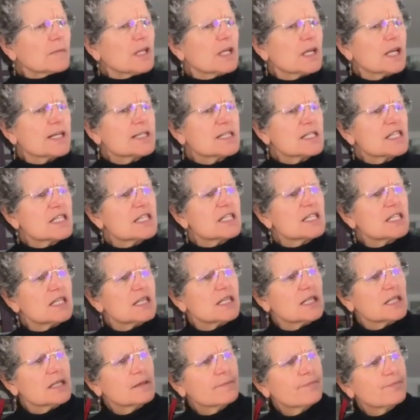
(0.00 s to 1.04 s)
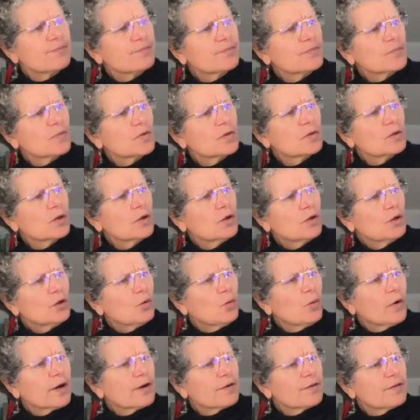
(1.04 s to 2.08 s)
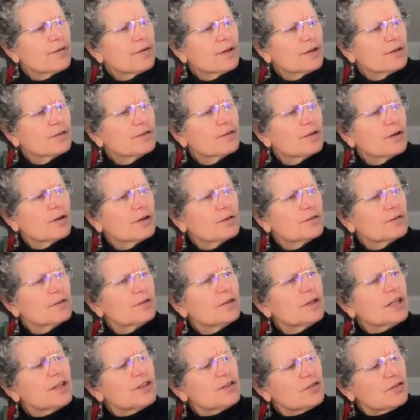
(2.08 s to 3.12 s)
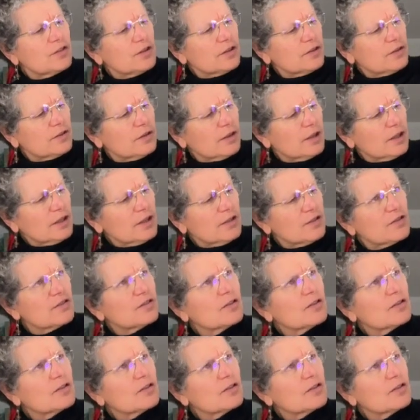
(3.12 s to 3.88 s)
and see where things are. So let's just, I'm gonna